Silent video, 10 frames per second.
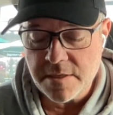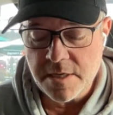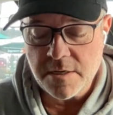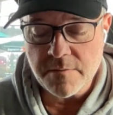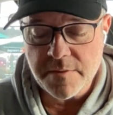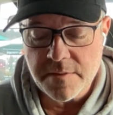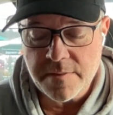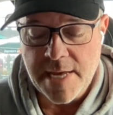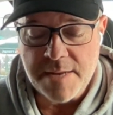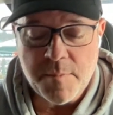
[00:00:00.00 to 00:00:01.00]

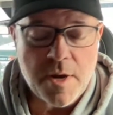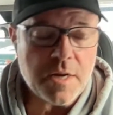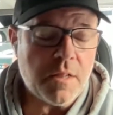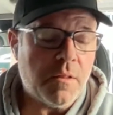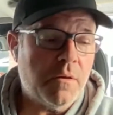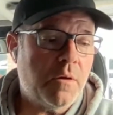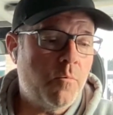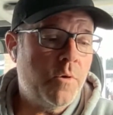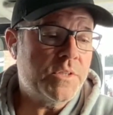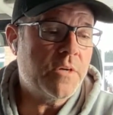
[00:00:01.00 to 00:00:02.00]
that model
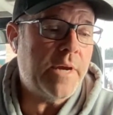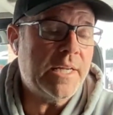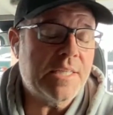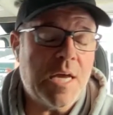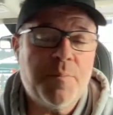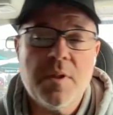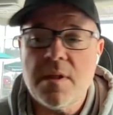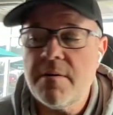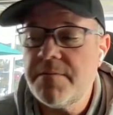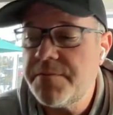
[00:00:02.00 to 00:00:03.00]
was a great
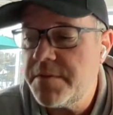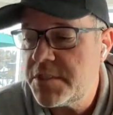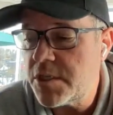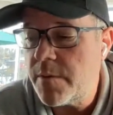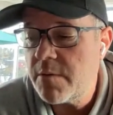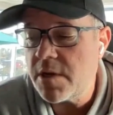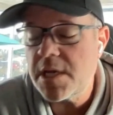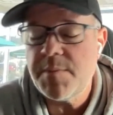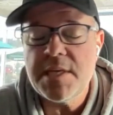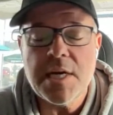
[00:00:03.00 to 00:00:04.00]
example of showing what
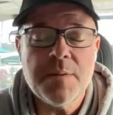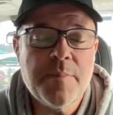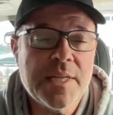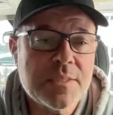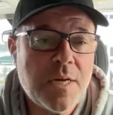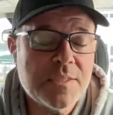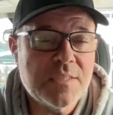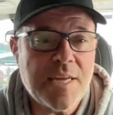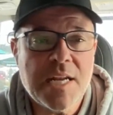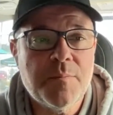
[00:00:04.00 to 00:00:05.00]
could be done, but it's not
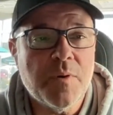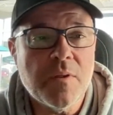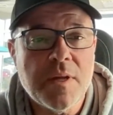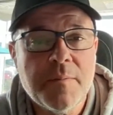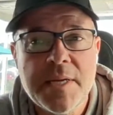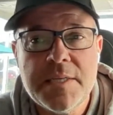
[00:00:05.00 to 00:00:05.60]
sustainable.